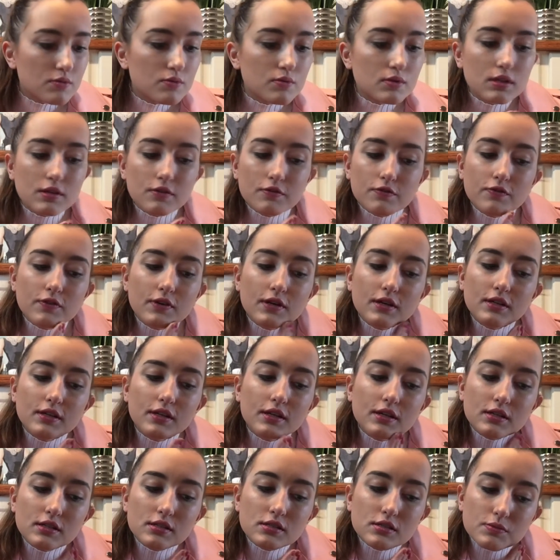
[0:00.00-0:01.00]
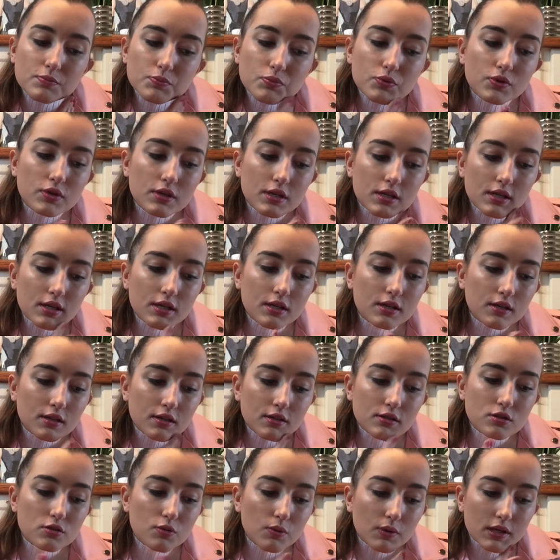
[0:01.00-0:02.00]
a really fun like
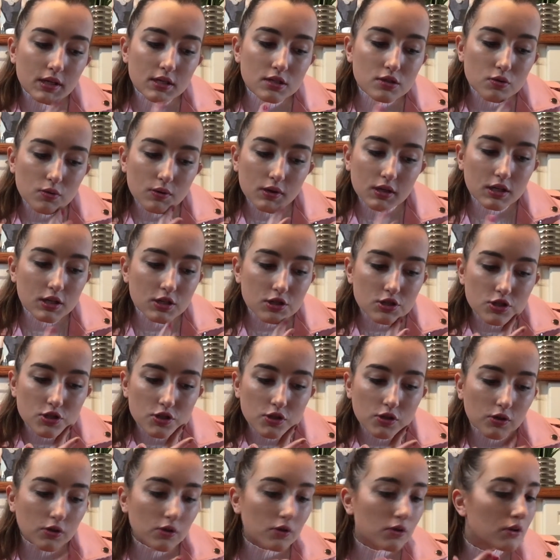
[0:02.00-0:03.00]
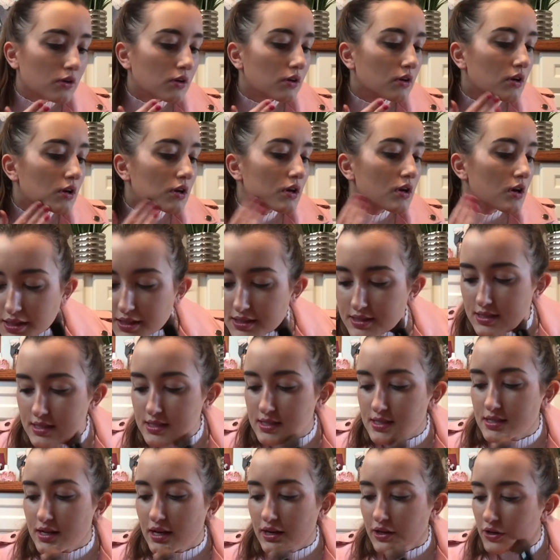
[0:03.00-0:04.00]
spring 2020 shoot. This
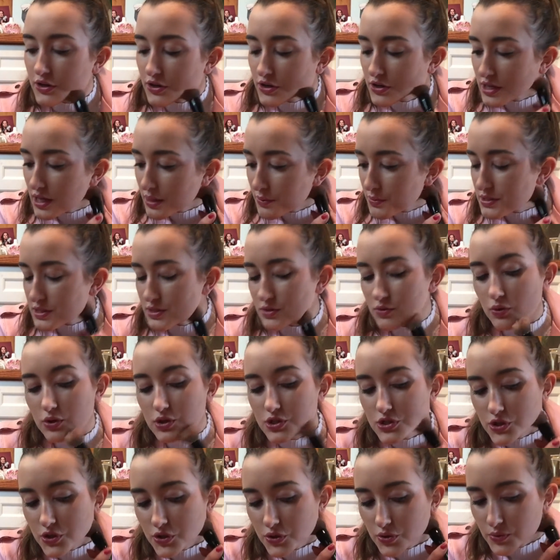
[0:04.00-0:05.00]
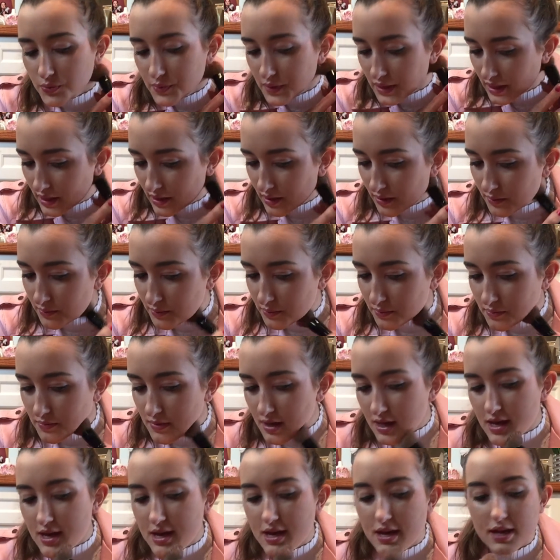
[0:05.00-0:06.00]
designer, her name was Nourish Kareem,
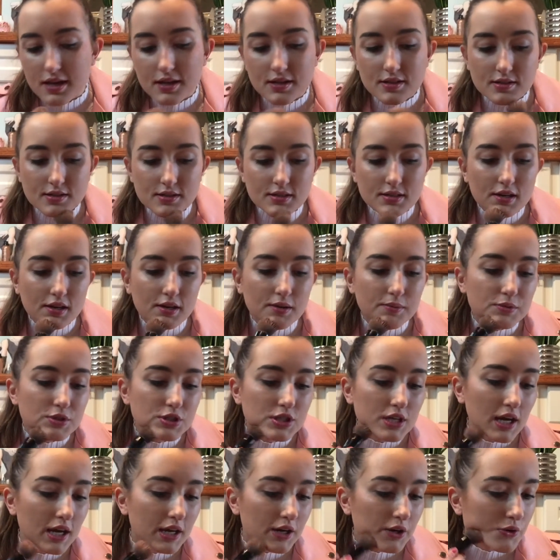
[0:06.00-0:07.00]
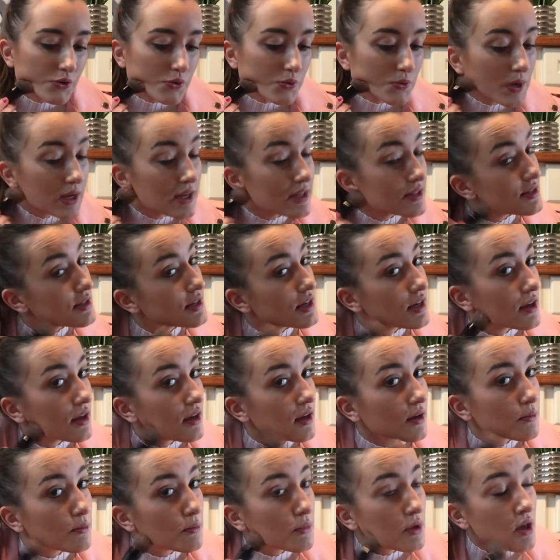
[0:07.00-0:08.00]
and she had a great
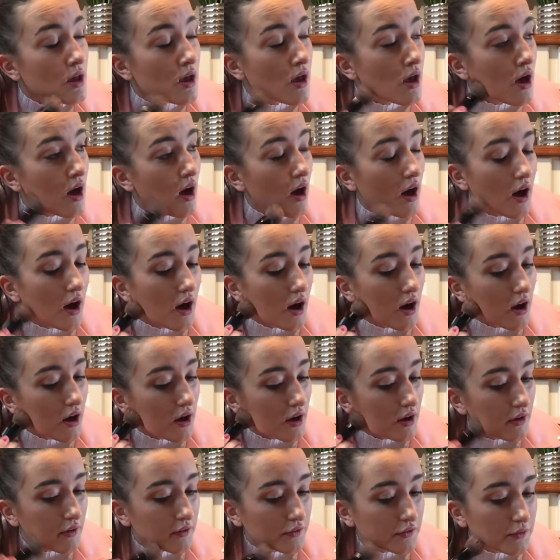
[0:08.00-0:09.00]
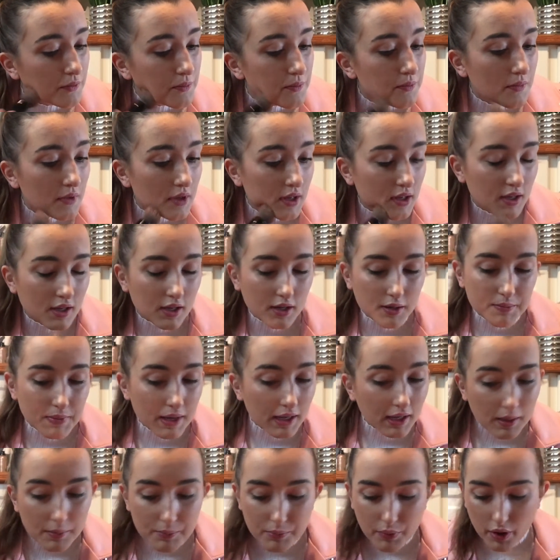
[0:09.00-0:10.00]
team of
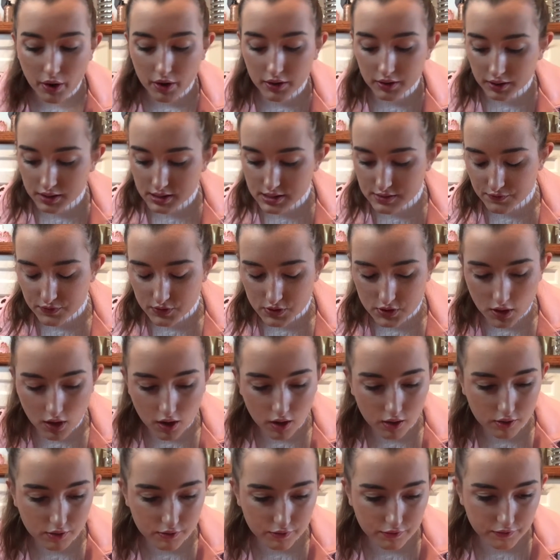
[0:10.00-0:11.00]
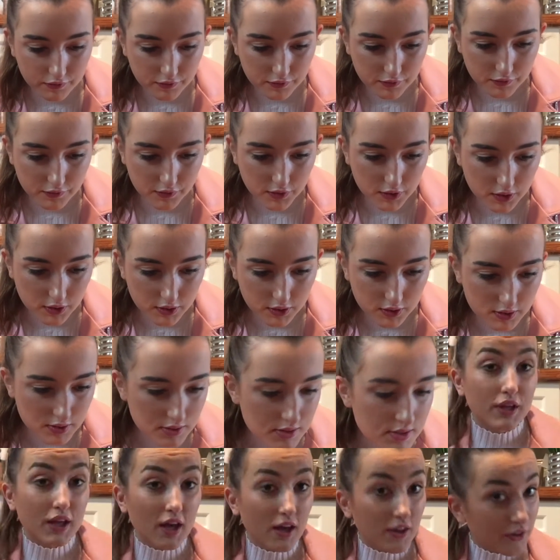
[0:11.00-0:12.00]
makeup artists,
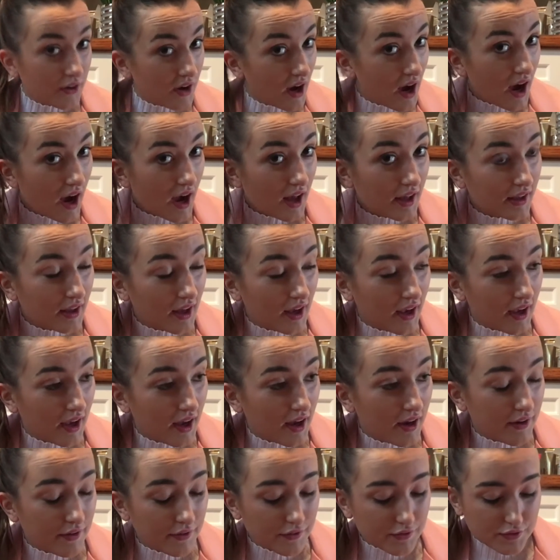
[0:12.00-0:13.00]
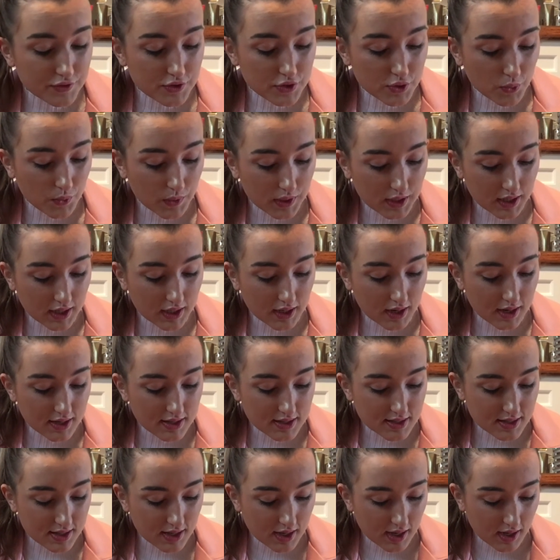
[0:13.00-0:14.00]
photographers. The other highlight of
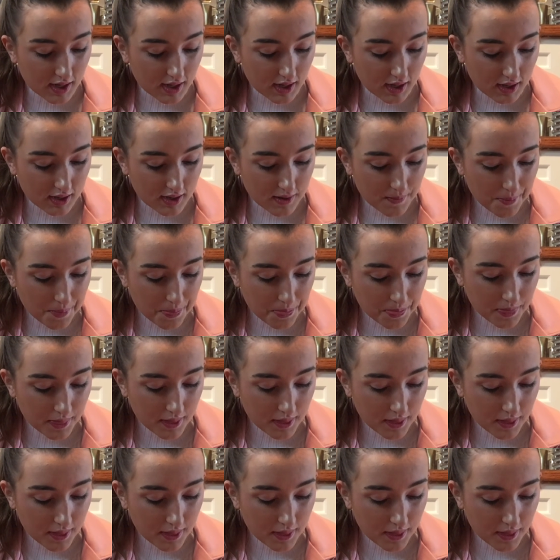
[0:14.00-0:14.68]
2019